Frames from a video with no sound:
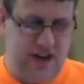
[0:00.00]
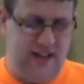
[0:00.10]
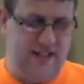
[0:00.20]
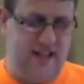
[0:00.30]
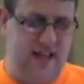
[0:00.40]

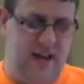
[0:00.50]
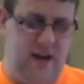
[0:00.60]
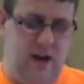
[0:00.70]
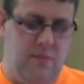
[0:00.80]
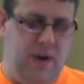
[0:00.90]
sin,
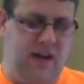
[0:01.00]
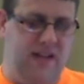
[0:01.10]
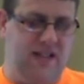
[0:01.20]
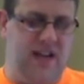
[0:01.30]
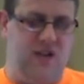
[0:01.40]

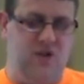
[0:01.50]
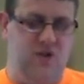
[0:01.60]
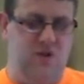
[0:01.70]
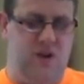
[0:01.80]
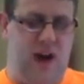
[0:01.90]
because they
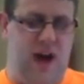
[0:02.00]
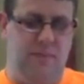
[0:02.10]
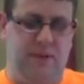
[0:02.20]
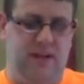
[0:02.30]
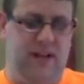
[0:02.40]
do not
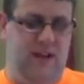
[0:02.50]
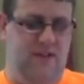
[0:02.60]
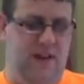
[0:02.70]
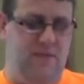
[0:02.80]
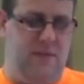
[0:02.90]
believe
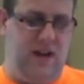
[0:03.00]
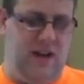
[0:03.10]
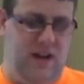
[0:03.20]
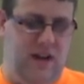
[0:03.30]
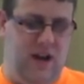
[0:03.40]
in
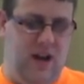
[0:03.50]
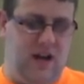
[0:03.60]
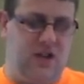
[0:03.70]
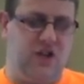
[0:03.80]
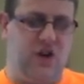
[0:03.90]
me
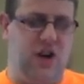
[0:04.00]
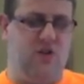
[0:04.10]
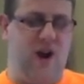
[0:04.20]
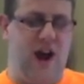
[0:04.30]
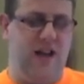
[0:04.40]
concerning
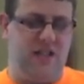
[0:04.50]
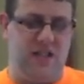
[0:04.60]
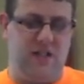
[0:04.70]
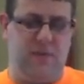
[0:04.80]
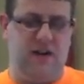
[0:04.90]

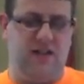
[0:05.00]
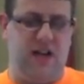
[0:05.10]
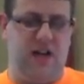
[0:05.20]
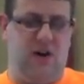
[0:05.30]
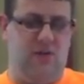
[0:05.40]
righteousness, because I
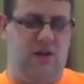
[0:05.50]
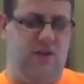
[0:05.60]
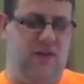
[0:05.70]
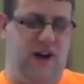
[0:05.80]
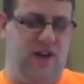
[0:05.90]
go to the
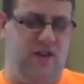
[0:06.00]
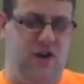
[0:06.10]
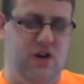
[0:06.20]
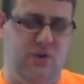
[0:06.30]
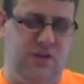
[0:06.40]
Father and
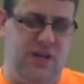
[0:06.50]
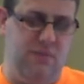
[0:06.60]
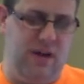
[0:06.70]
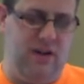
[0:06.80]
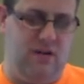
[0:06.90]
you will see
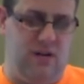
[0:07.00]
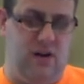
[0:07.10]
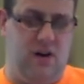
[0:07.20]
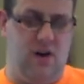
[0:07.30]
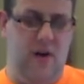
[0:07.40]
me no
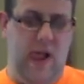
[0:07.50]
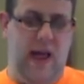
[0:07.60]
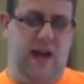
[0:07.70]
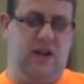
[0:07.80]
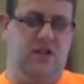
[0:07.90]
longer,
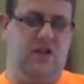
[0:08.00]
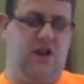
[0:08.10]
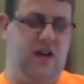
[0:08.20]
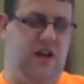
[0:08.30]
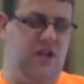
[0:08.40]
and
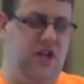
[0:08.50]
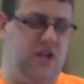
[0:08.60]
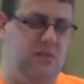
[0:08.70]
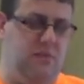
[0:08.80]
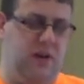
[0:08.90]
concerning
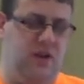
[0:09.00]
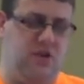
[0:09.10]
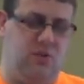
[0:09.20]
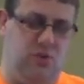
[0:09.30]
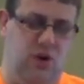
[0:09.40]
judgment, because
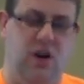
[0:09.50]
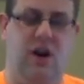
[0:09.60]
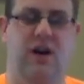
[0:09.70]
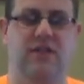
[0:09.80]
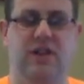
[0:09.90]
the ruler
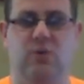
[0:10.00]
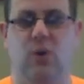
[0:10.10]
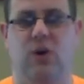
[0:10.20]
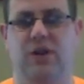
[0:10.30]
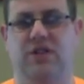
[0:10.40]
of this
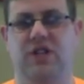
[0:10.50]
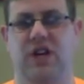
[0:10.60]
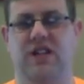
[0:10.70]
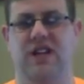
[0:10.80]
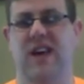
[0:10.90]
world is
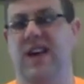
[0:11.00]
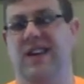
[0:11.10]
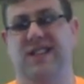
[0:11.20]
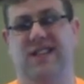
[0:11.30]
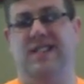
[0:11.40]
judged.
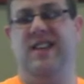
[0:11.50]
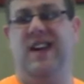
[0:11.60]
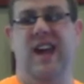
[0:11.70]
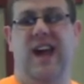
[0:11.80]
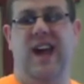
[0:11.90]
Jesus said,
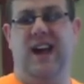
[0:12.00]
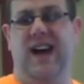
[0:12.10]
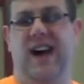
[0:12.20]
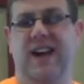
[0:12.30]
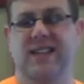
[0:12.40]
Hey
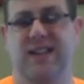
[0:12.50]
guys,